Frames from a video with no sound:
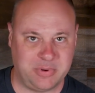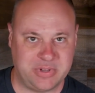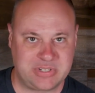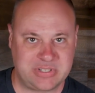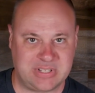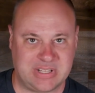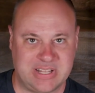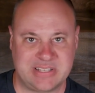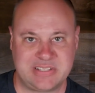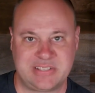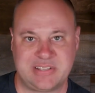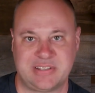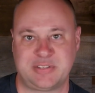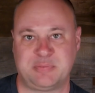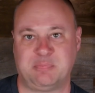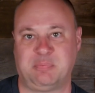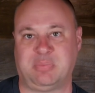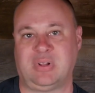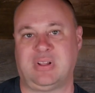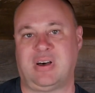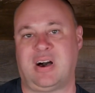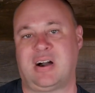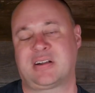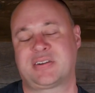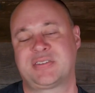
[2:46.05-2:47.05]
which lets us
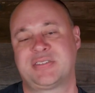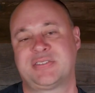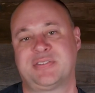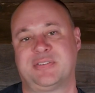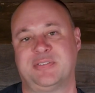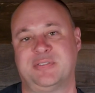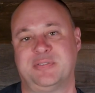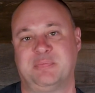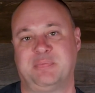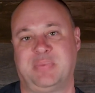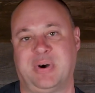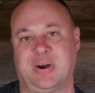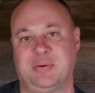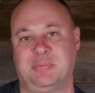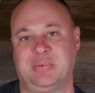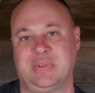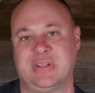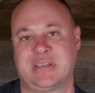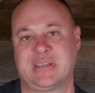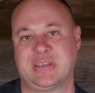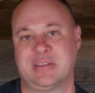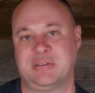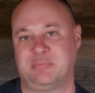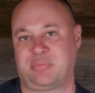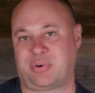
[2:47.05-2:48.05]
block certain
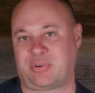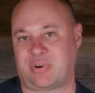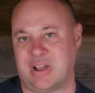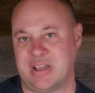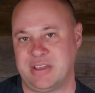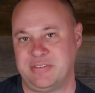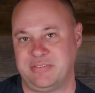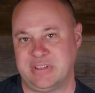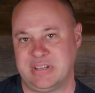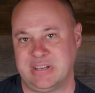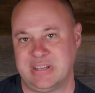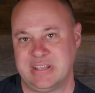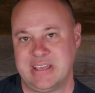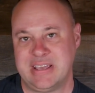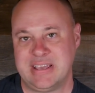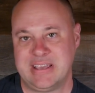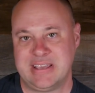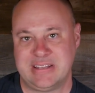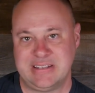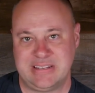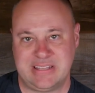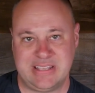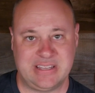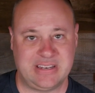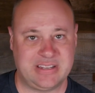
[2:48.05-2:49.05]
public and private
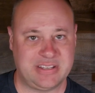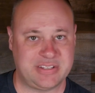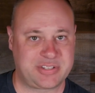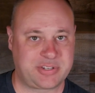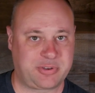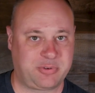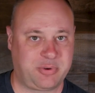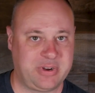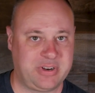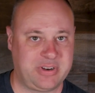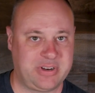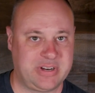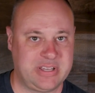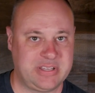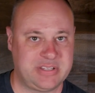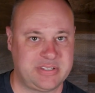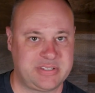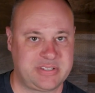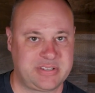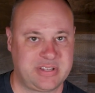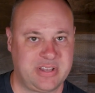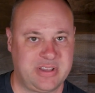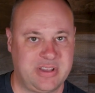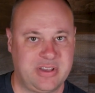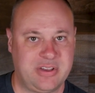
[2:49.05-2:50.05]
D N S
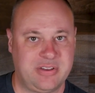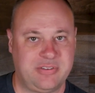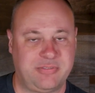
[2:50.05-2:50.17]
queries